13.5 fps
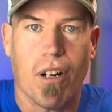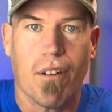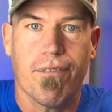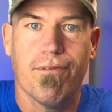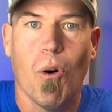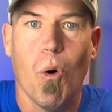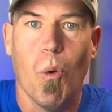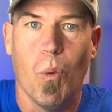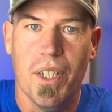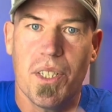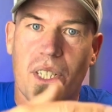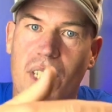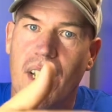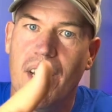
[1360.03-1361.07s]

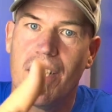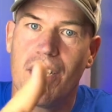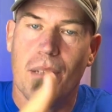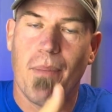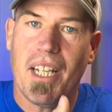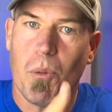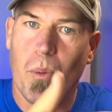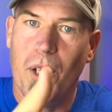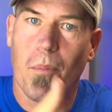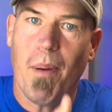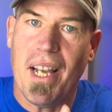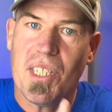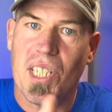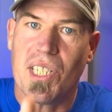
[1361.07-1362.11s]
forwards to make the
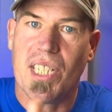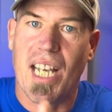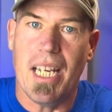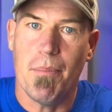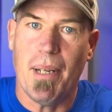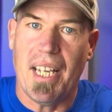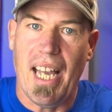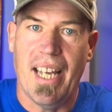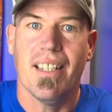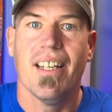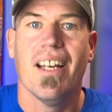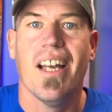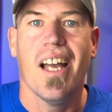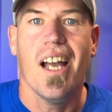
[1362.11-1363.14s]
wheelbase the same again.
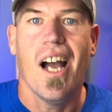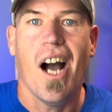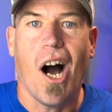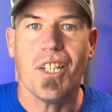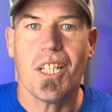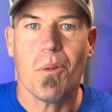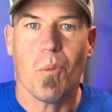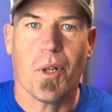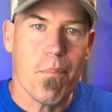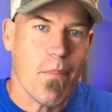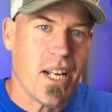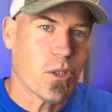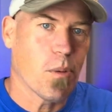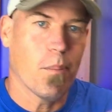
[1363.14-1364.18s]
I didn't want to
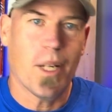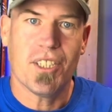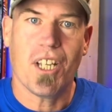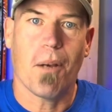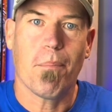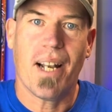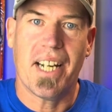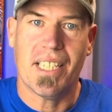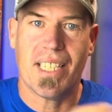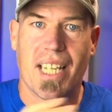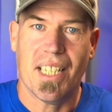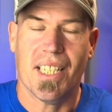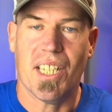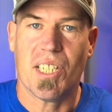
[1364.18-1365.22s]
mess with my Dope Planet
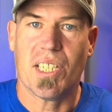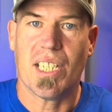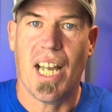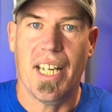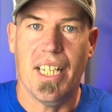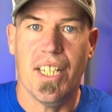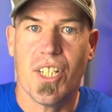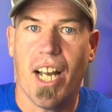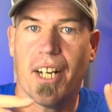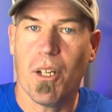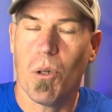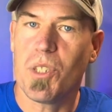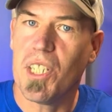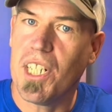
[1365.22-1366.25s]
deck at this stage, and I
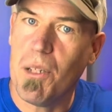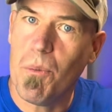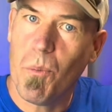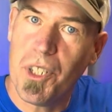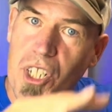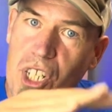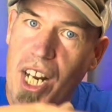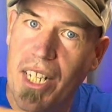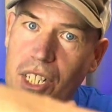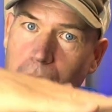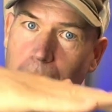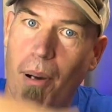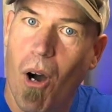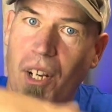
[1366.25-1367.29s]
also didn't want to change the
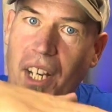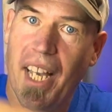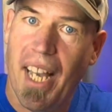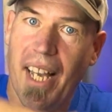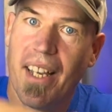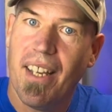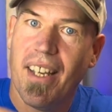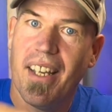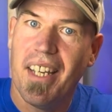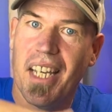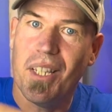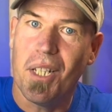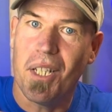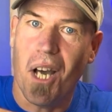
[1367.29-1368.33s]
pocket
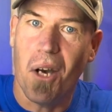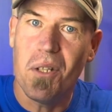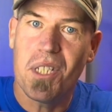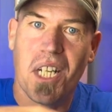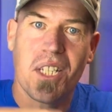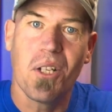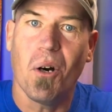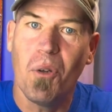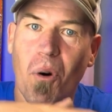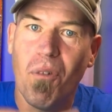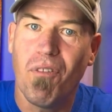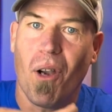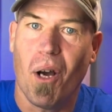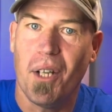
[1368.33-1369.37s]
in the nose. There's not an
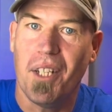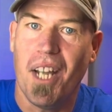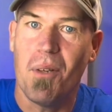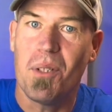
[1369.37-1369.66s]
awful lot of nose